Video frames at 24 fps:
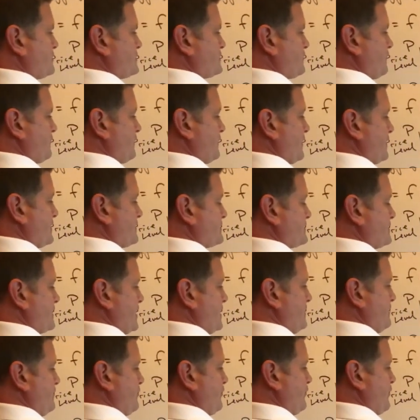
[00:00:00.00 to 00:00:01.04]
So for that
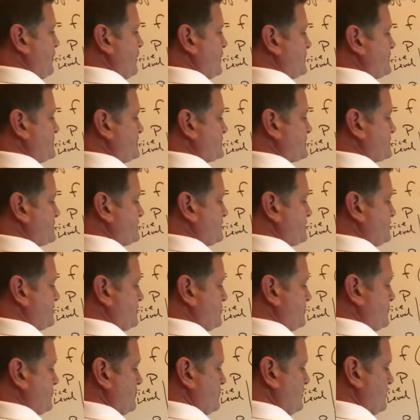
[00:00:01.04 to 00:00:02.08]
same price,
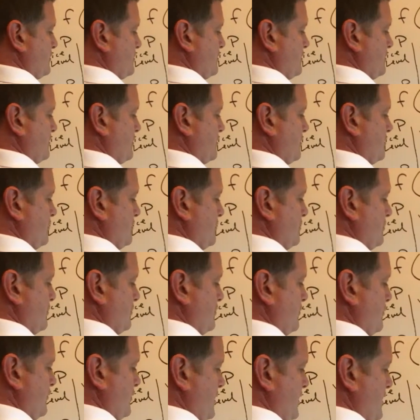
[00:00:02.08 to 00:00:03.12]

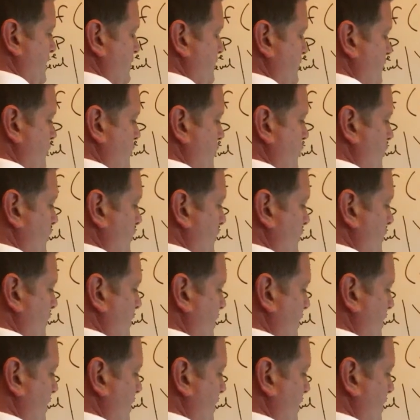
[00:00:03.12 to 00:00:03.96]
we get more